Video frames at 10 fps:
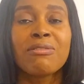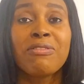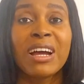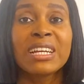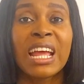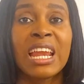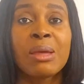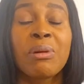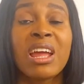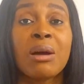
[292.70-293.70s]
can find
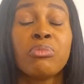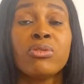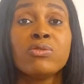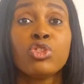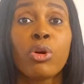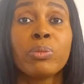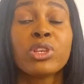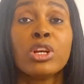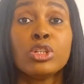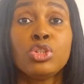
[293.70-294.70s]
LMIA approved
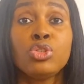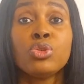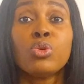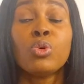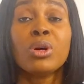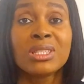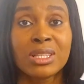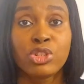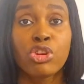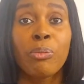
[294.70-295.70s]
jobs through
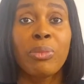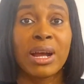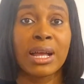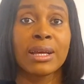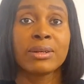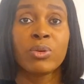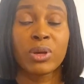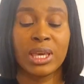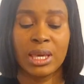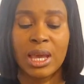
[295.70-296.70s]
the Job Bank,
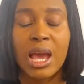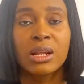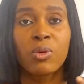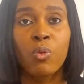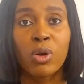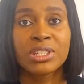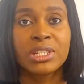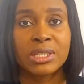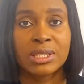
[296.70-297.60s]
okay? Watch